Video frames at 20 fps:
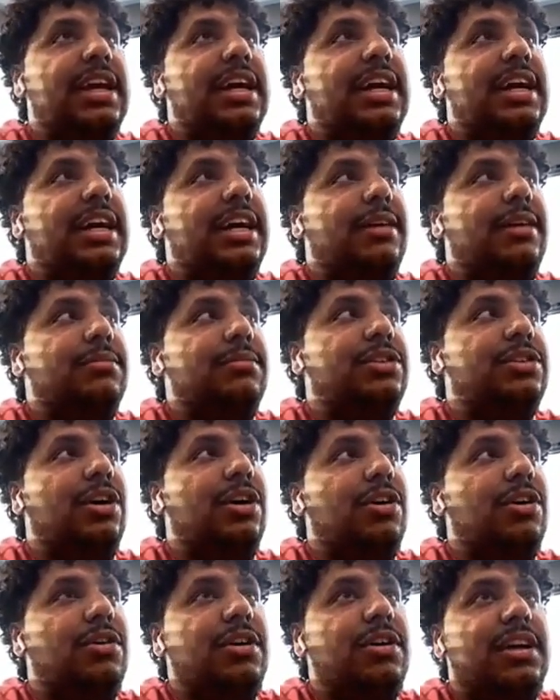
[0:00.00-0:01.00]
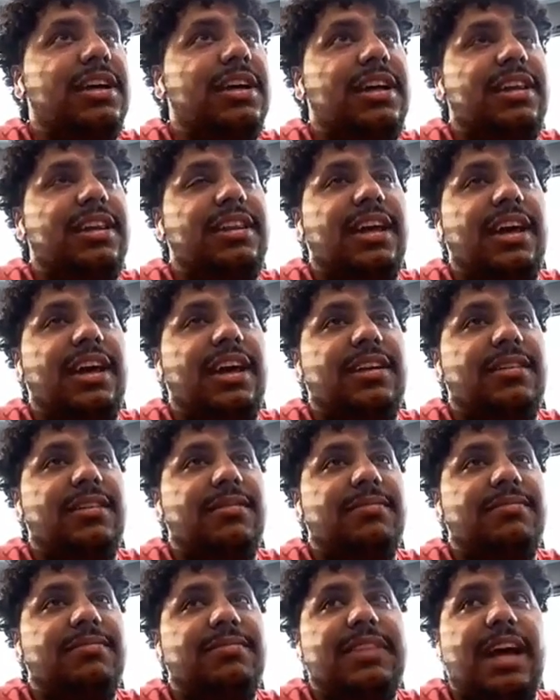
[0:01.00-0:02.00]
Um, so
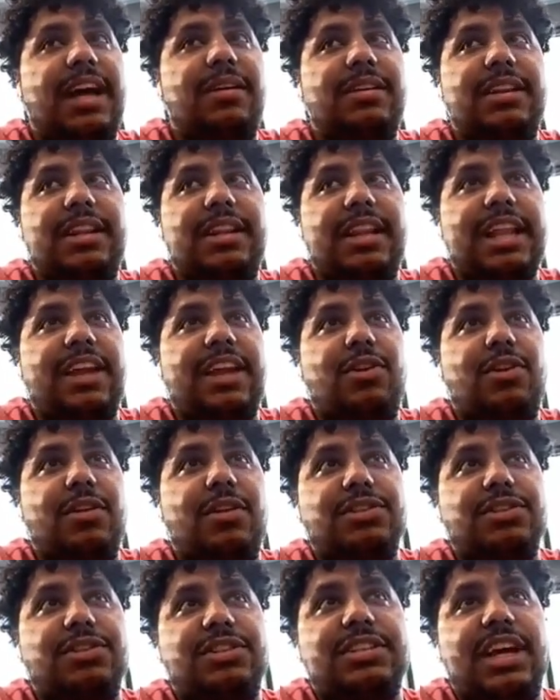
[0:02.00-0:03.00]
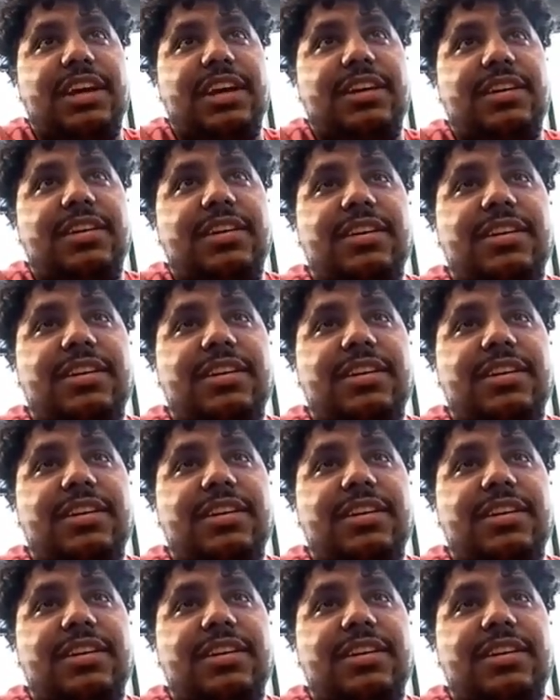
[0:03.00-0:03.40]
then that that sort of just like